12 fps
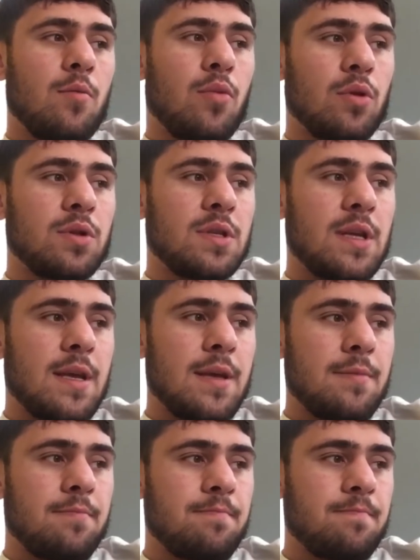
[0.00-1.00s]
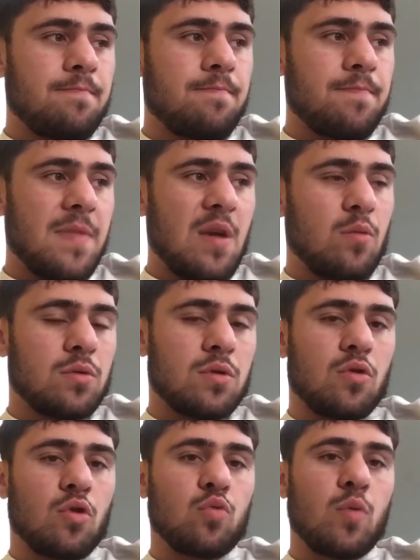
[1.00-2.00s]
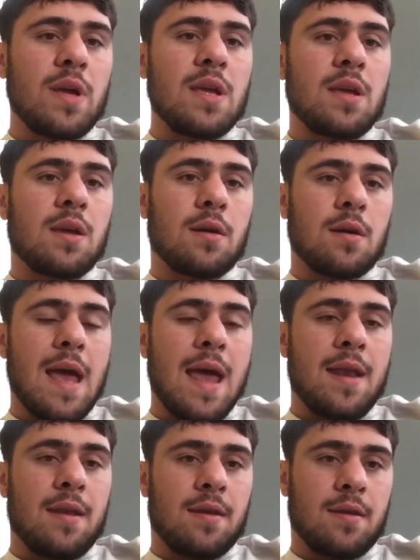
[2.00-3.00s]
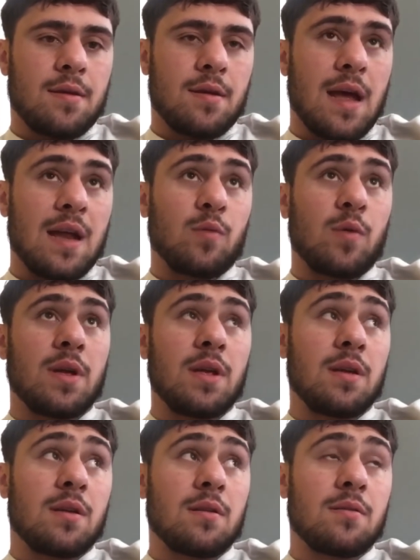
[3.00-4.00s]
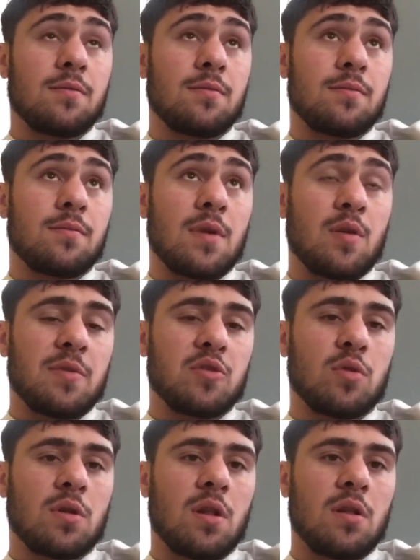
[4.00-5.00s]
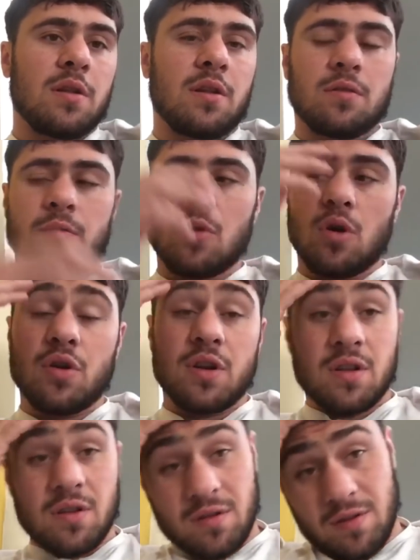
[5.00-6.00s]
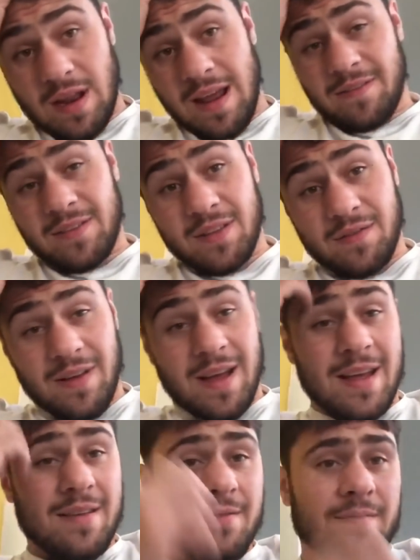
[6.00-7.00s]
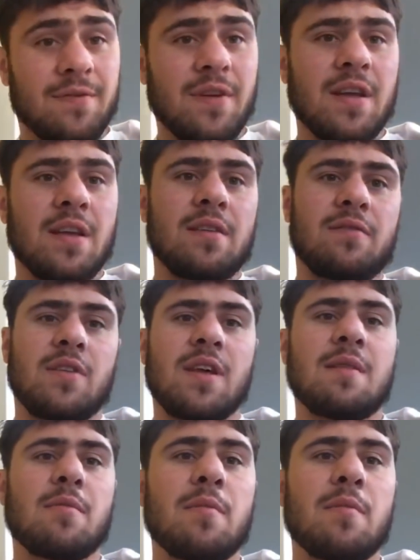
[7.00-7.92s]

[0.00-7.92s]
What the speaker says: But it was a good week end and week. I meant to go on holiday on the morning after the fight, 3 a.m.